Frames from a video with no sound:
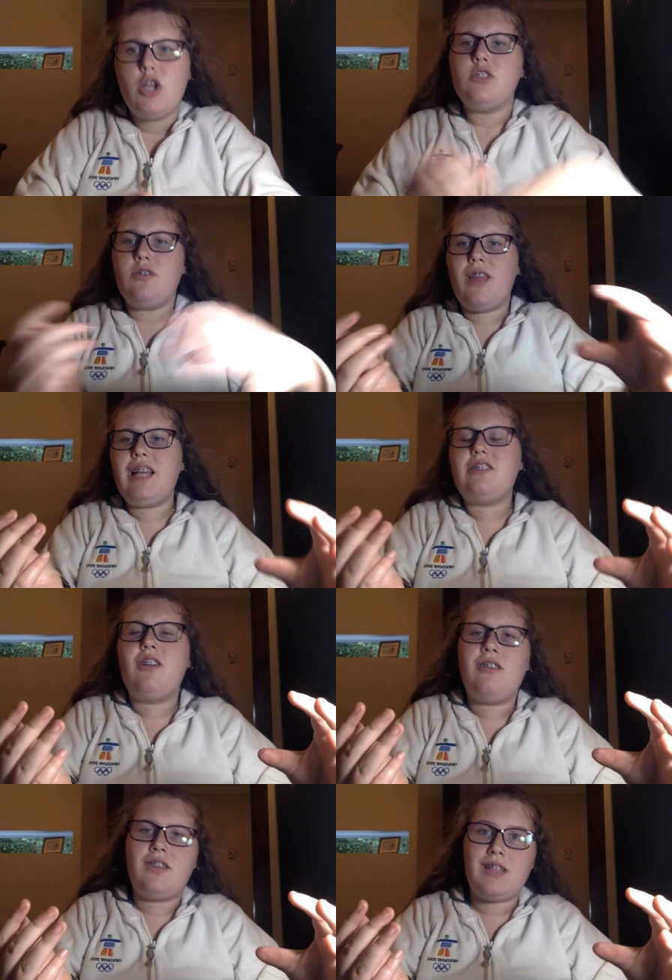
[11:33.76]
So that's
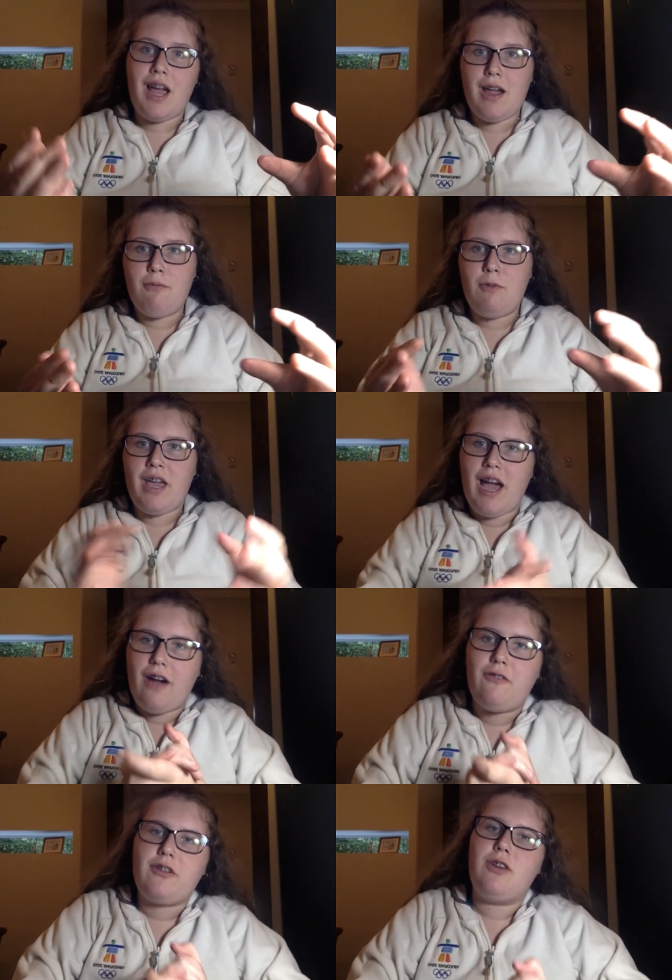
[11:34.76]
all the time we
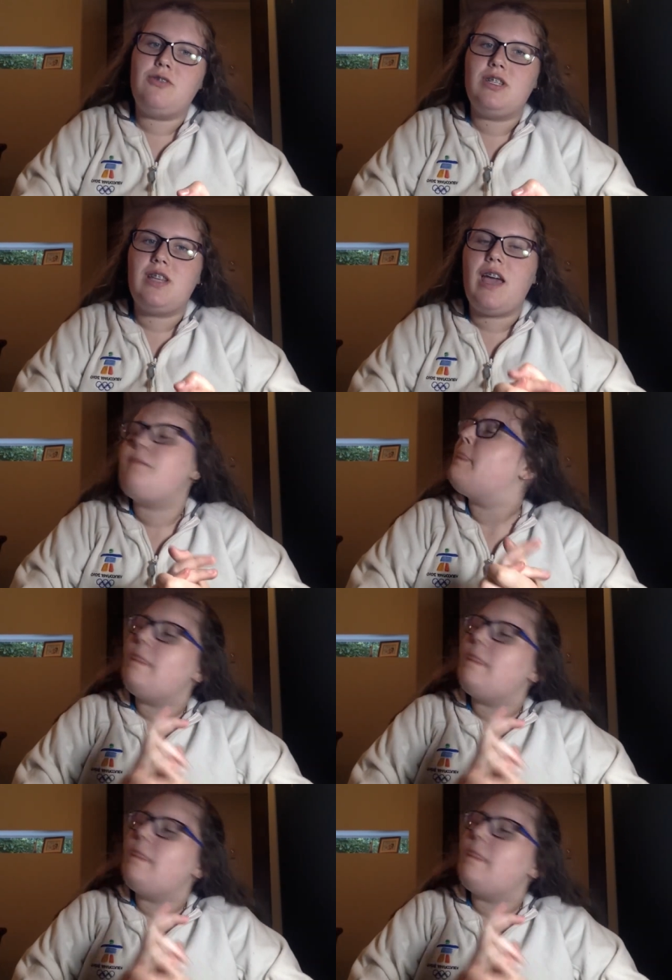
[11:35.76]
have for you today.